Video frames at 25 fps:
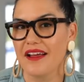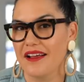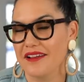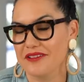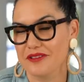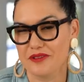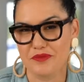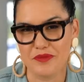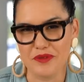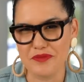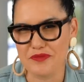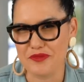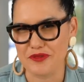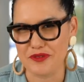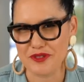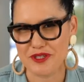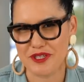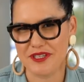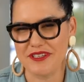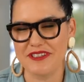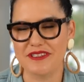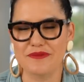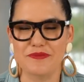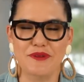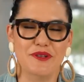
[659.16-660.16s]
a little bit more
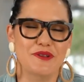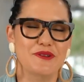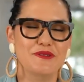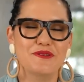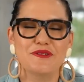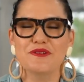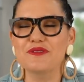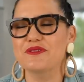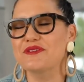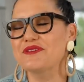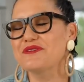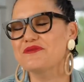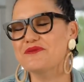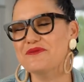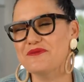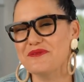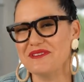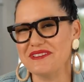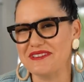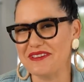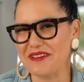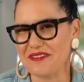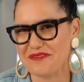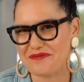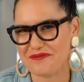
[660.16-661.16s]
cheese because you can
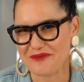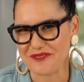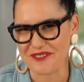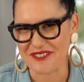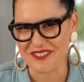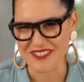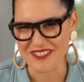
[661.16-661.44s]
always have more